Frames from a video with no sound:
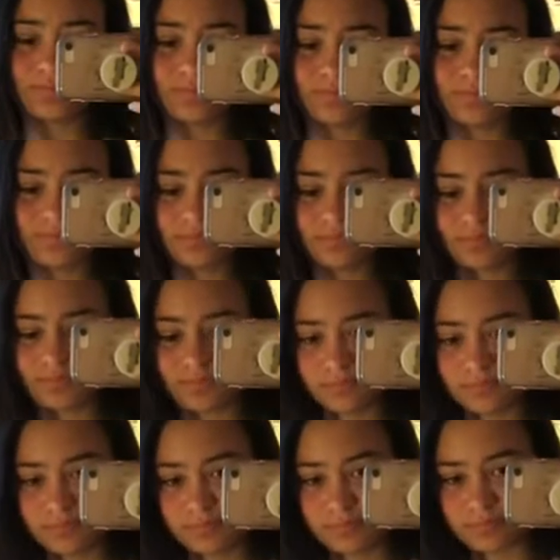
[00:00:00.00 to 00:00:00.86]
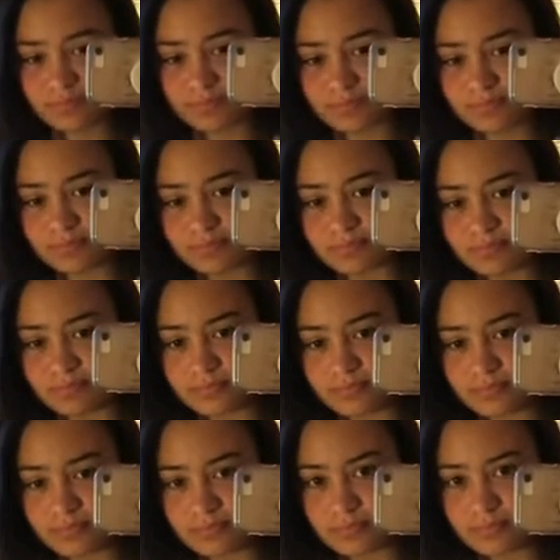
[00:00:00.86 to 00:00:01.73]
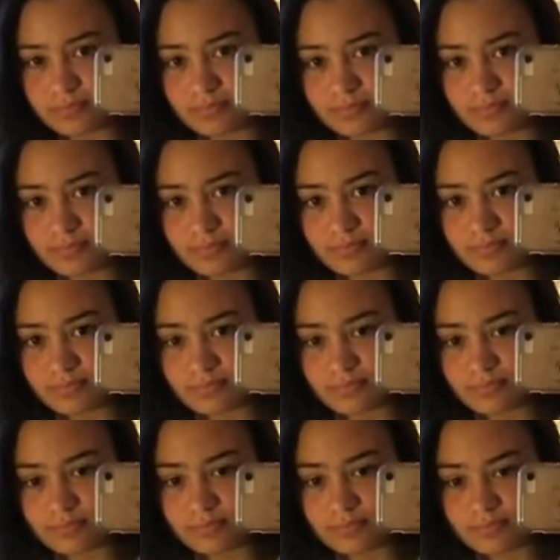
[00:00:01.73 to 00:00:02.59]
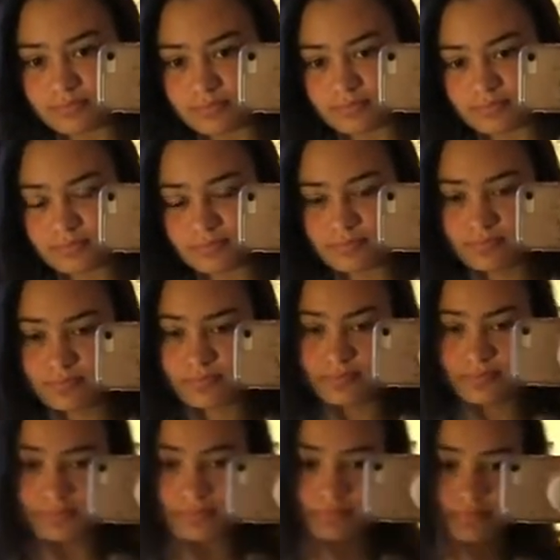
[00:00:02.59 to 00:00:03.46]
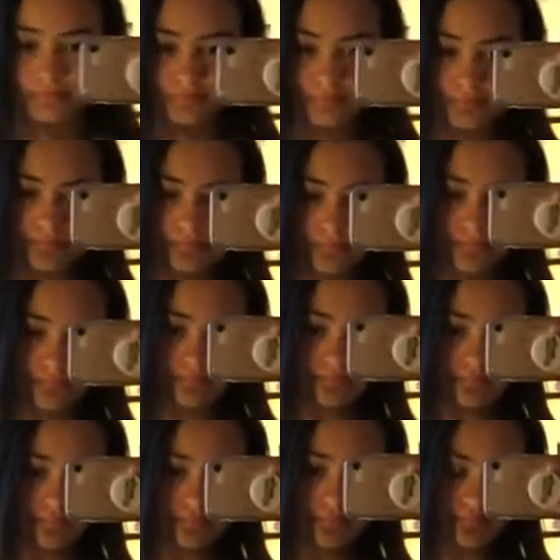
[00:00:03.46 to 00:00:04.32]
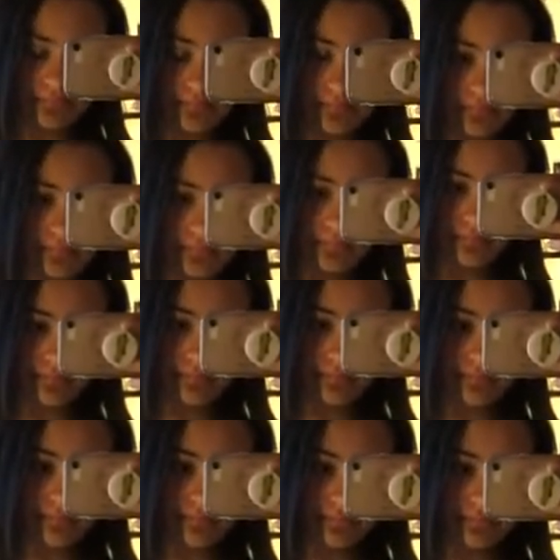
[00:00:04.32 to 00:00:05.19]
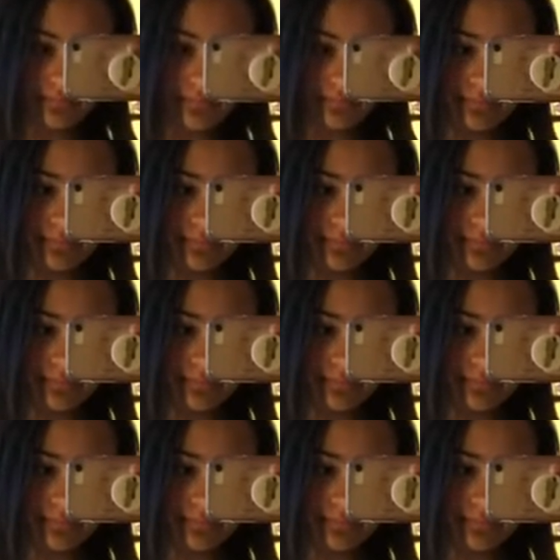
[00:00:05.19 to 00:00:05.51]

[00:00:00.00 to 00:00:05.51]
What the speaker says: Nothing is said.